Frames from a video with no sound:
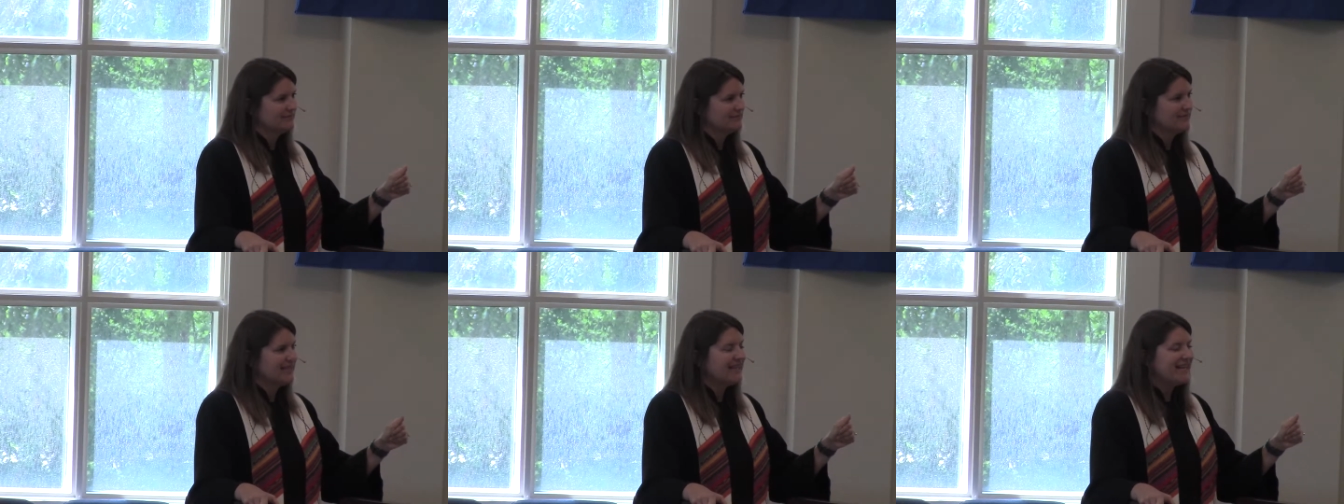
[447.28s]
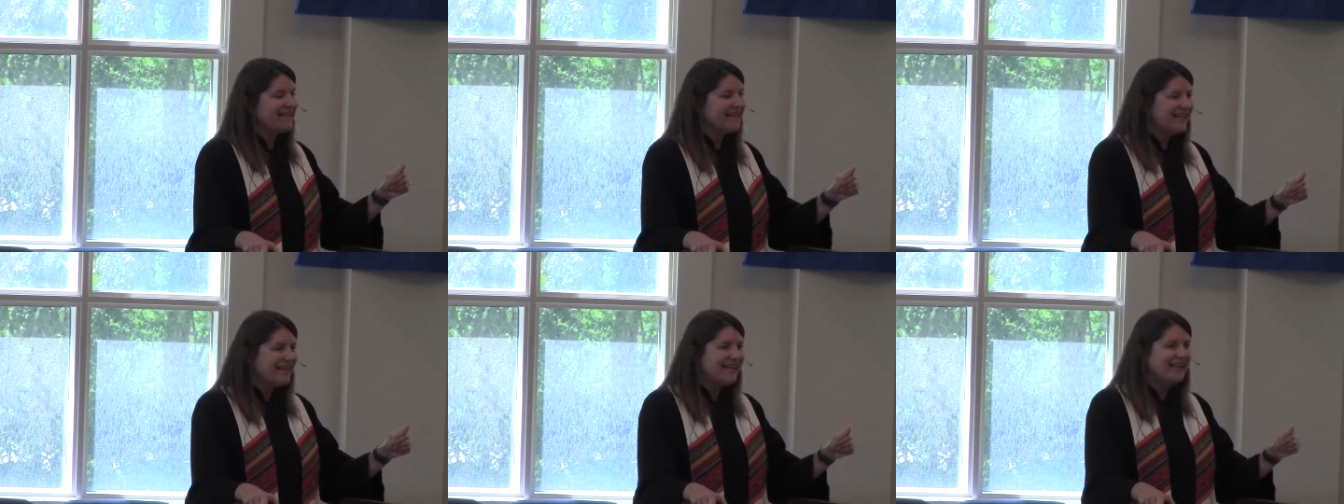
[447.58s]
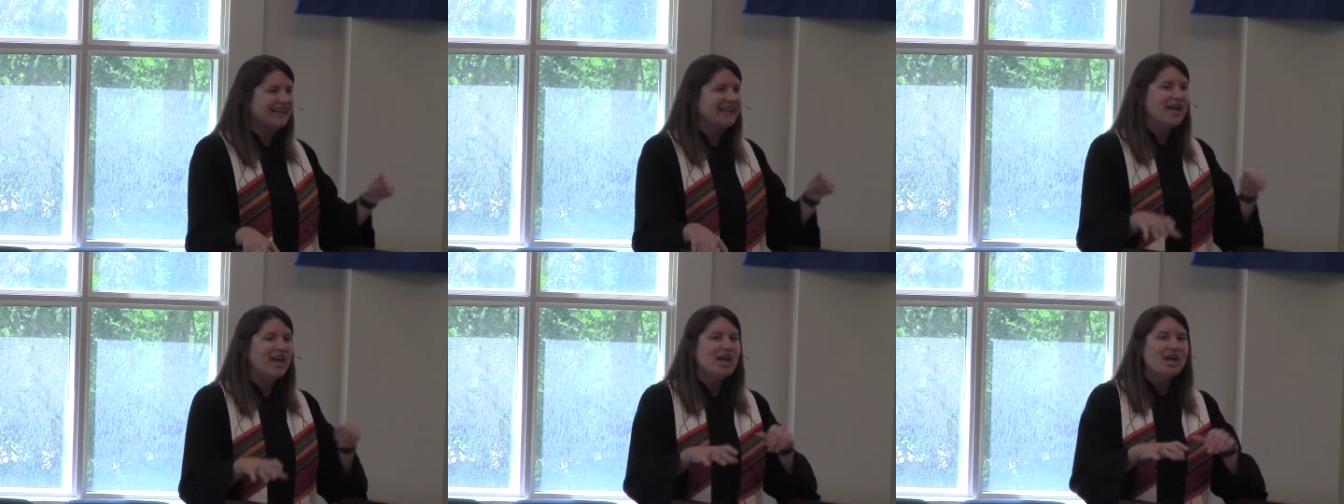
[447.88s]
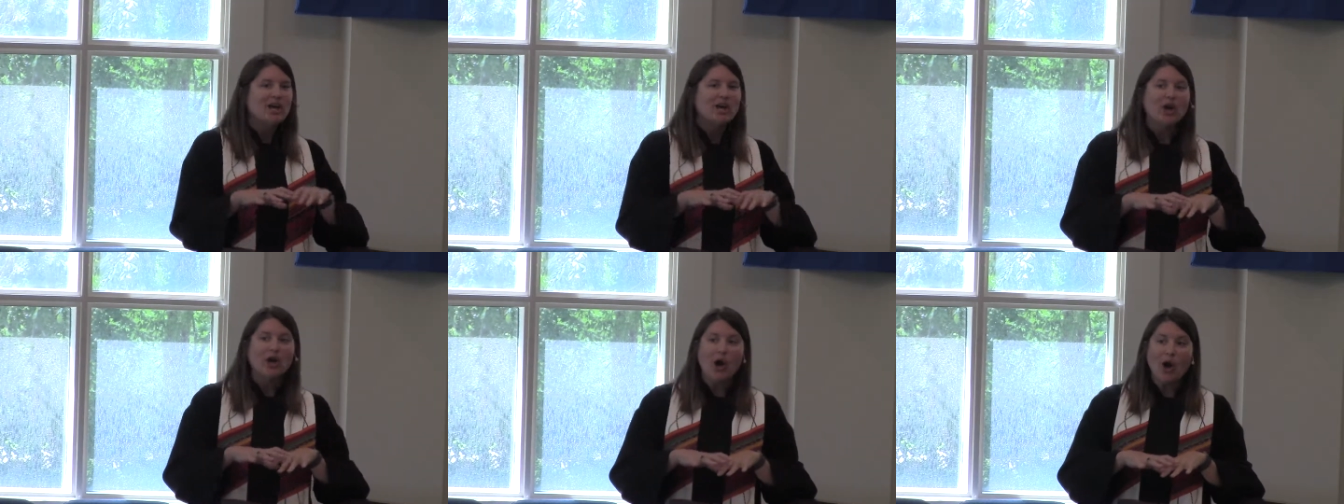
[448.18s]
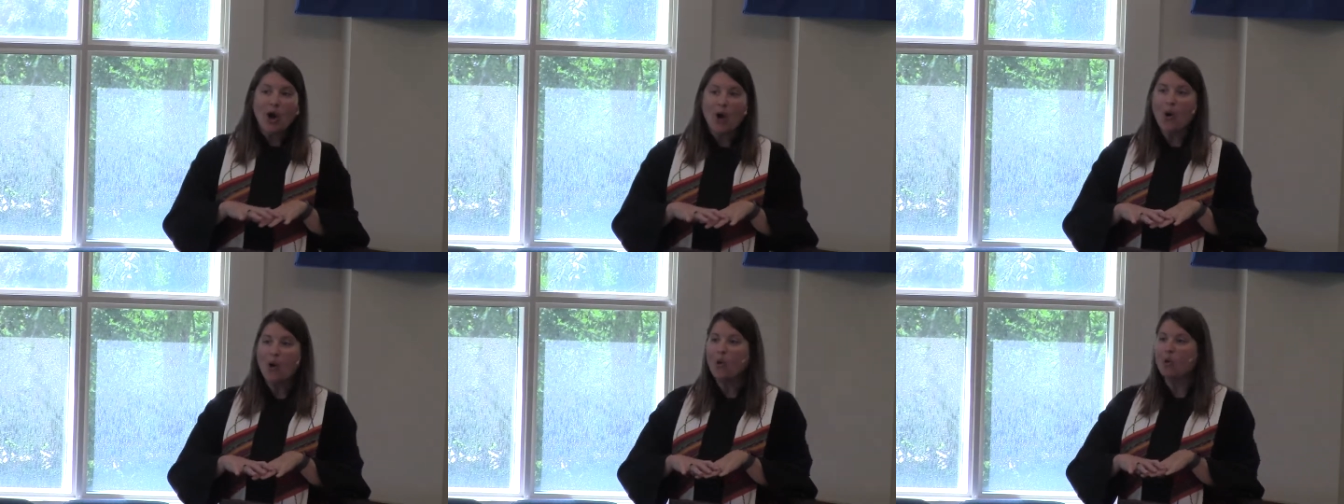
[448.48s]
And again,
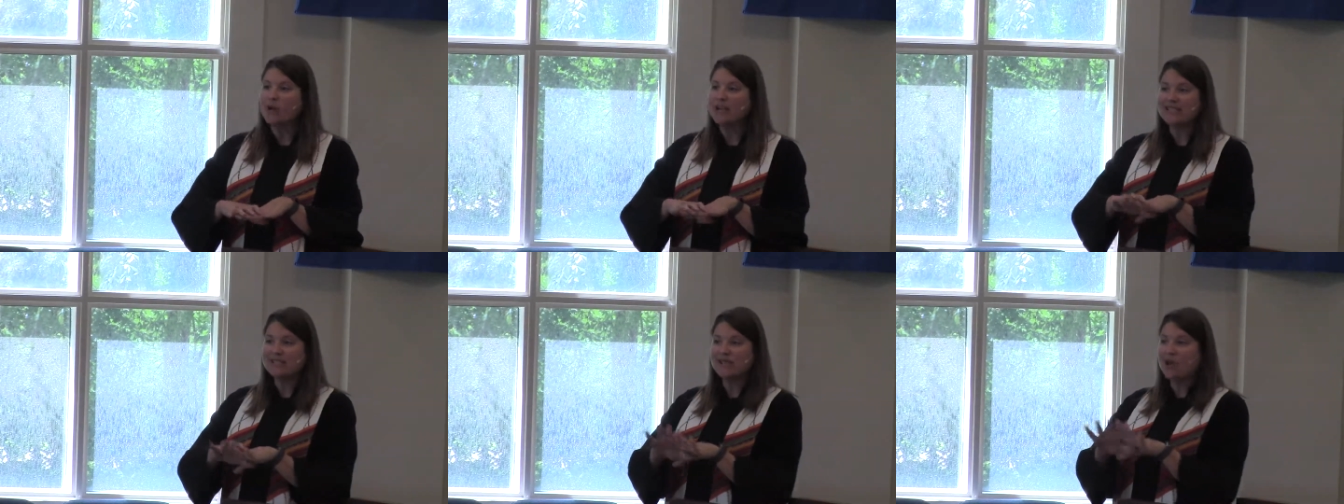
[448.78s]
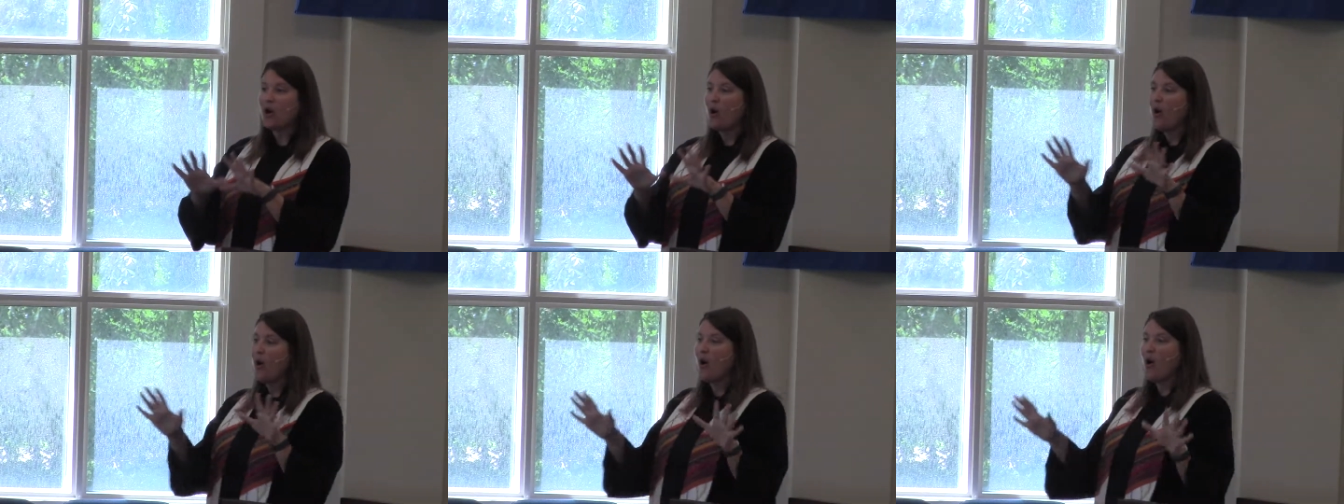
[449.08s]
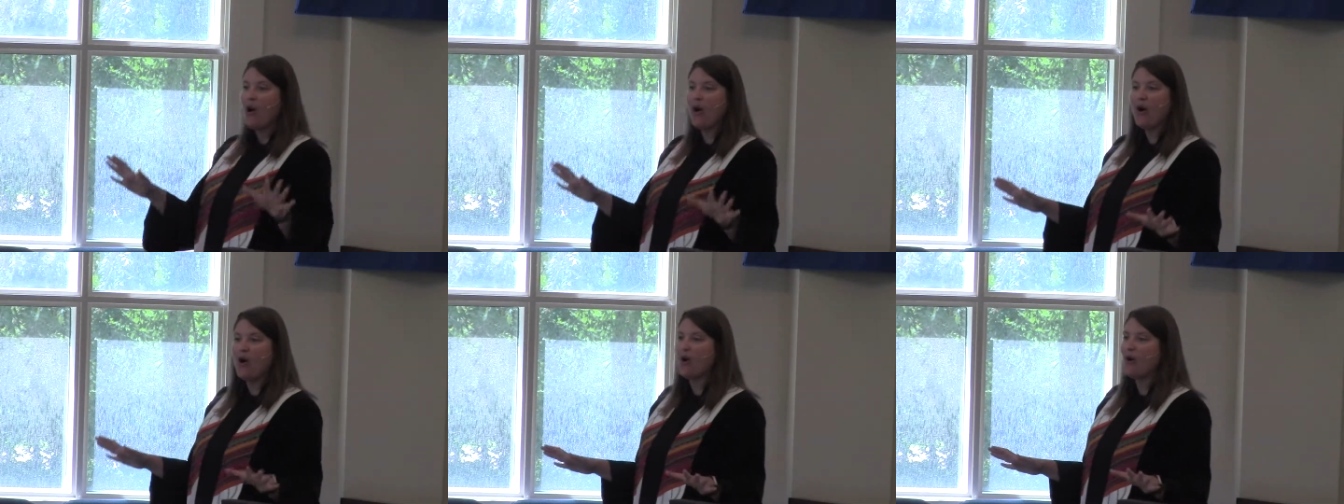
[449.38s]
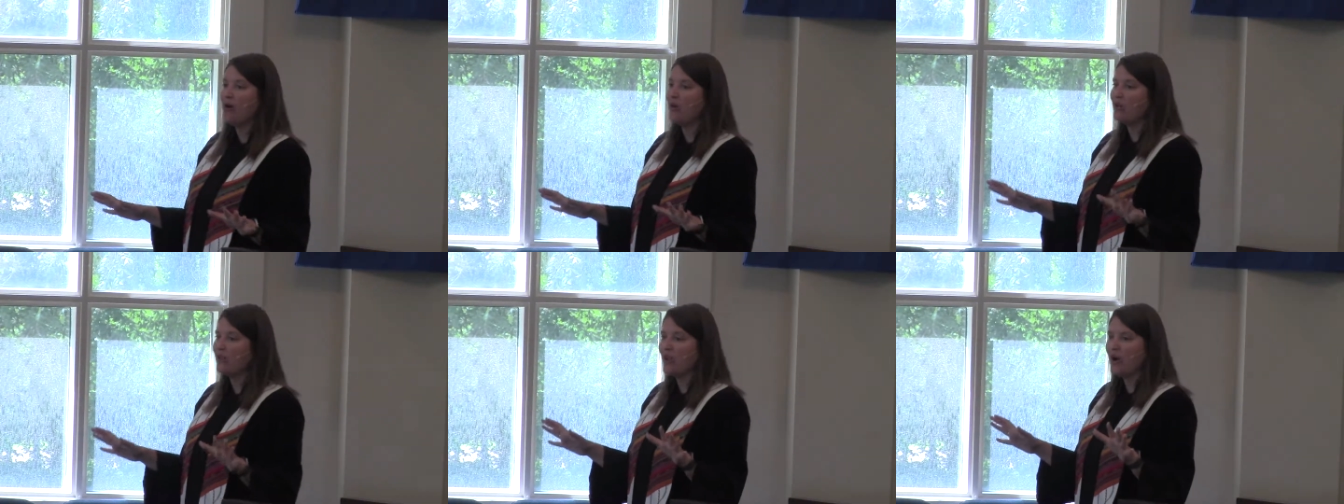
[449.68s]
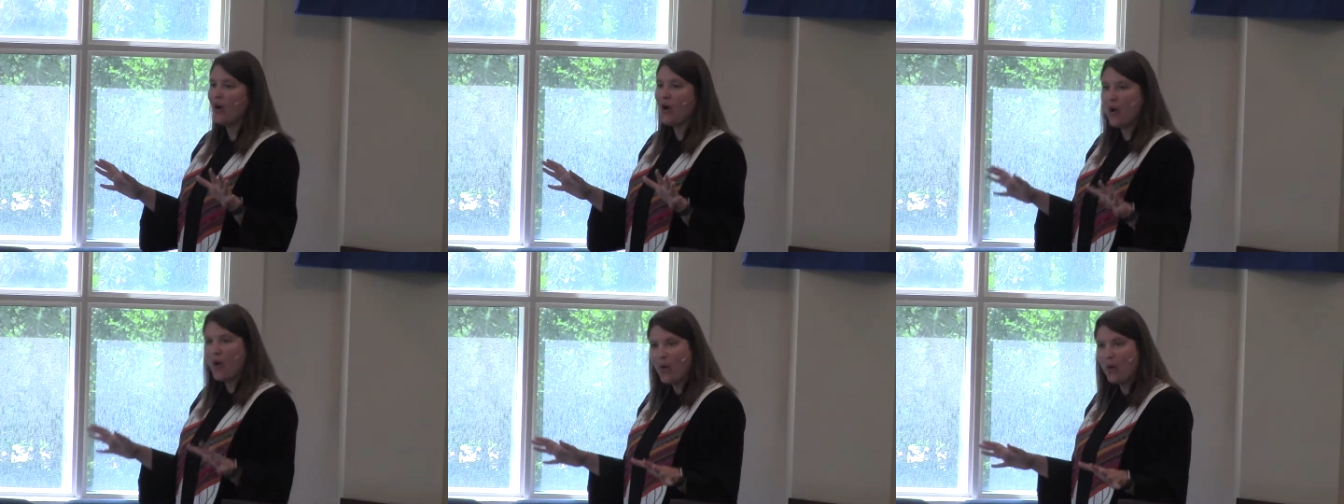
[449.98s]
go is all
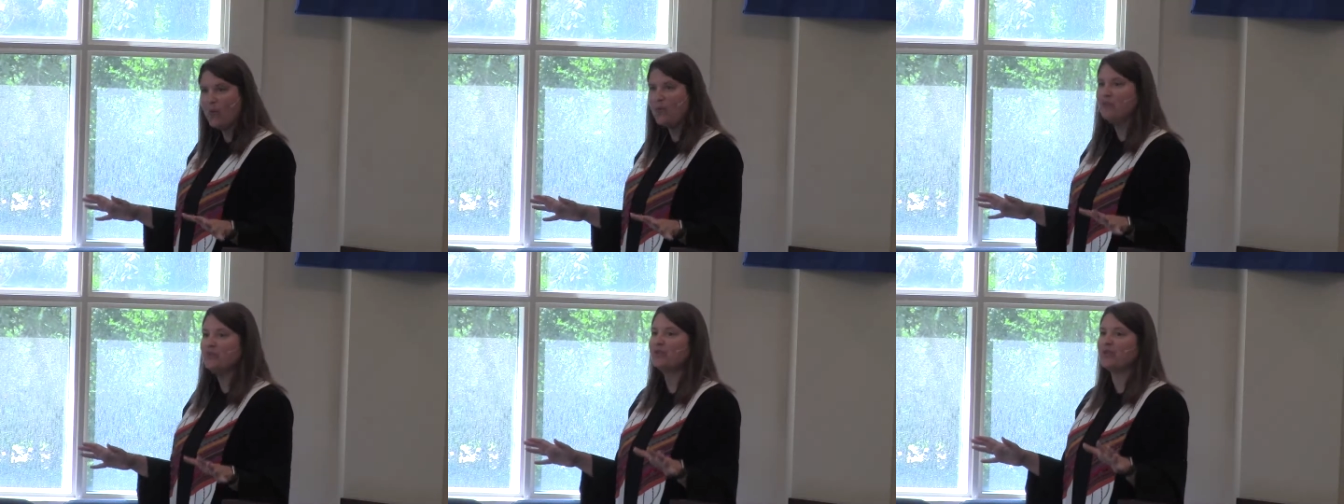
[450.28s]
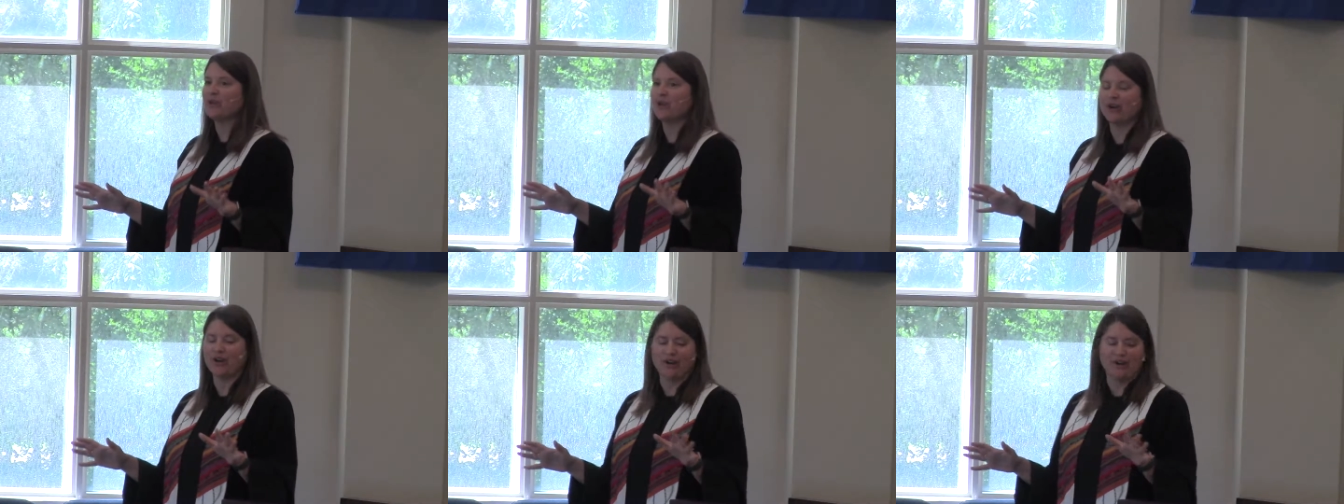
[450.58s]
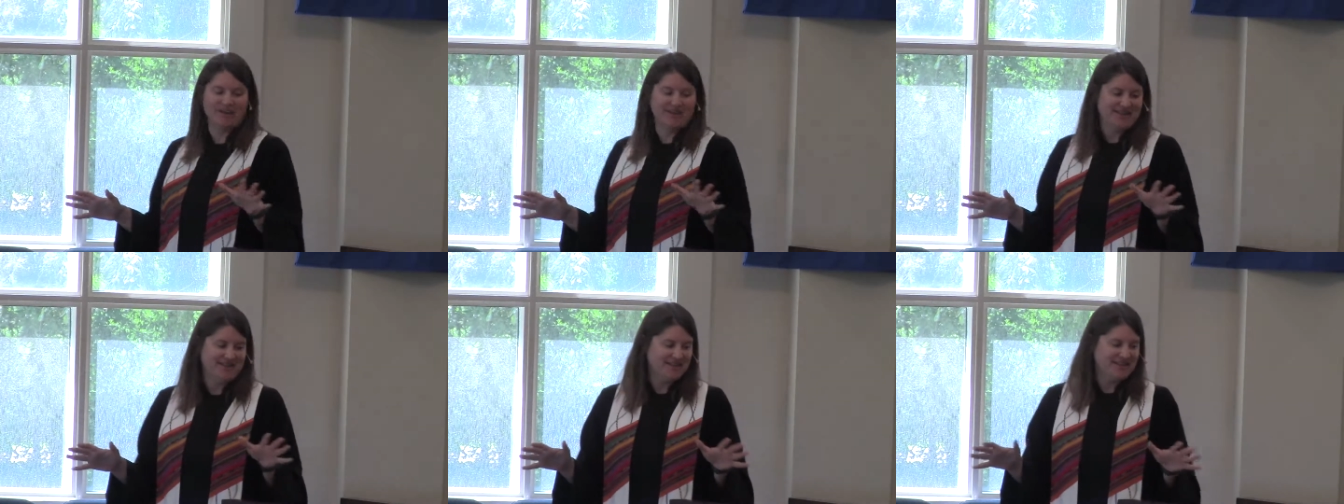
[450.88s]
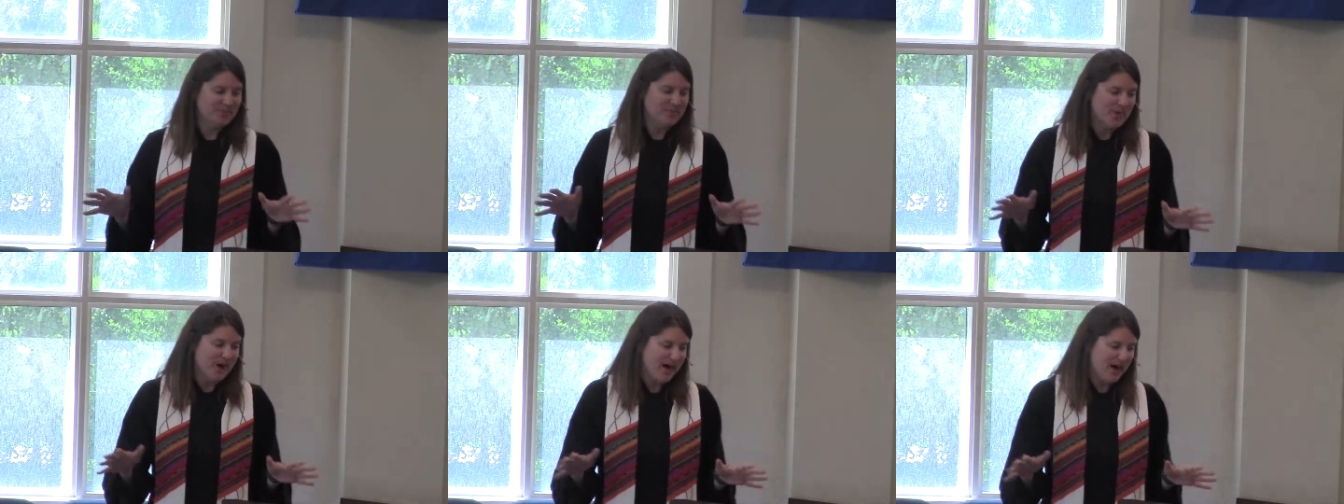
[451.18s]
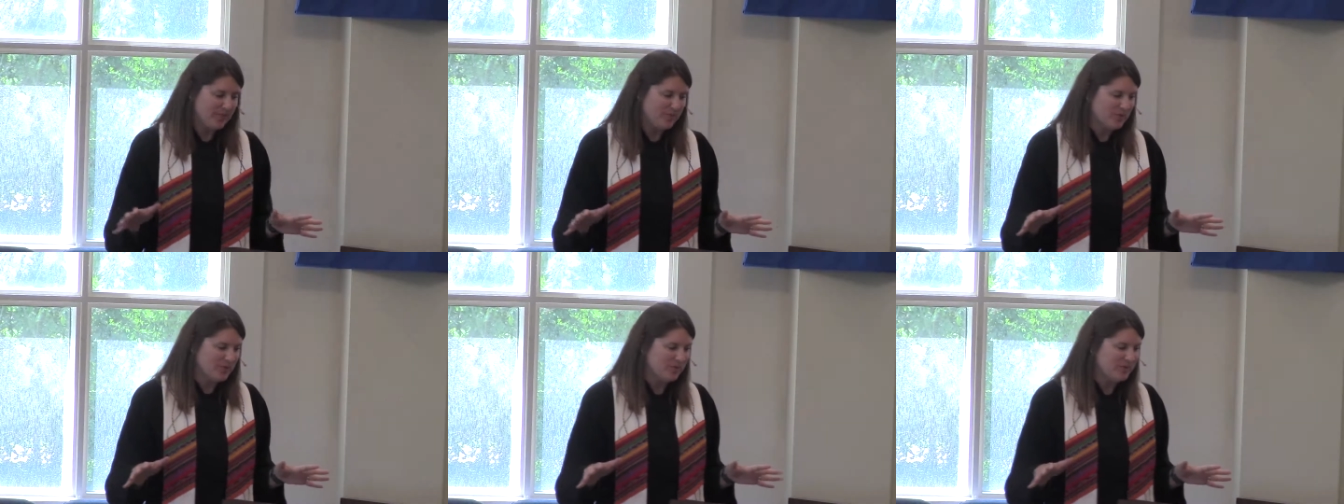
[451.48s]
over the
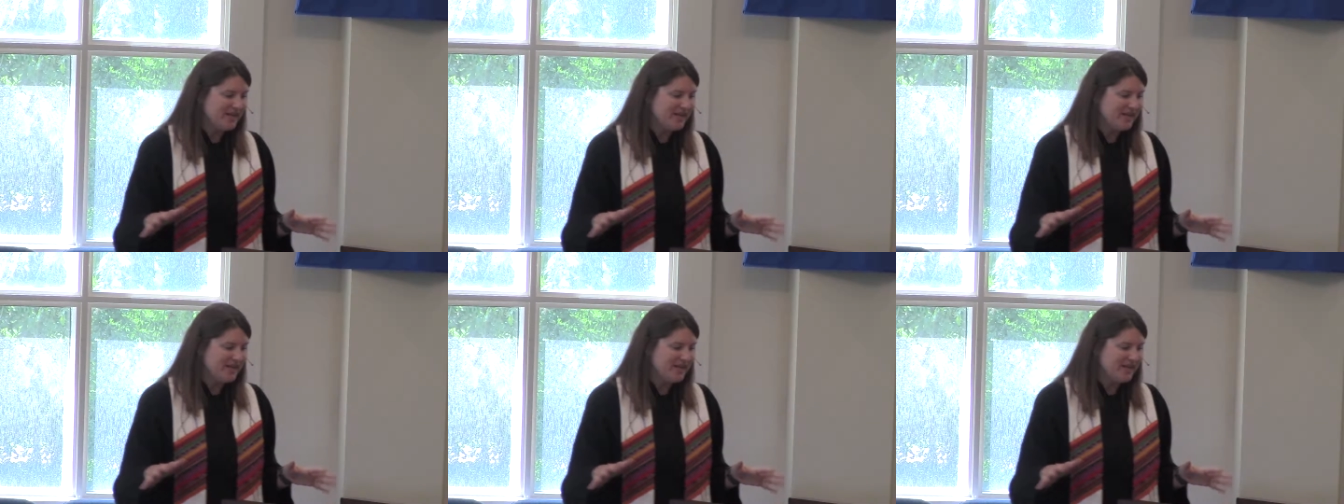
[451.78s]
Bible.